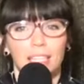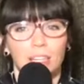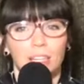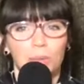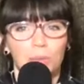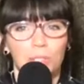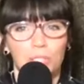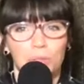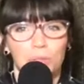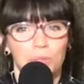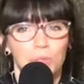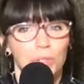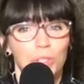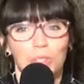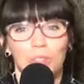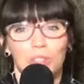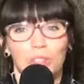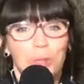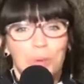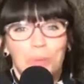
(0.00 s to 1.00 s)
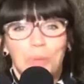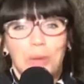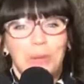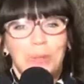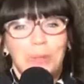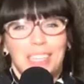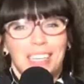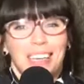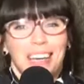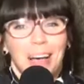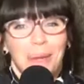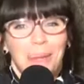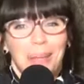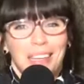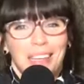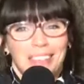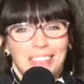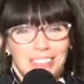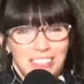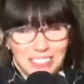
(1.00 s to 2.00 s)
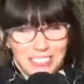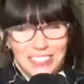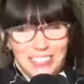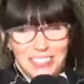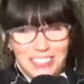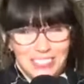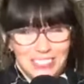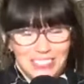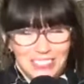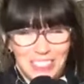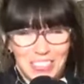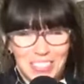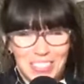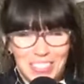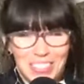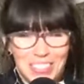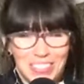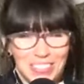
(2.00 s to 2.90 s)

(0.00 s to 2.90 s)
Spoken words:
just new music coming very soon.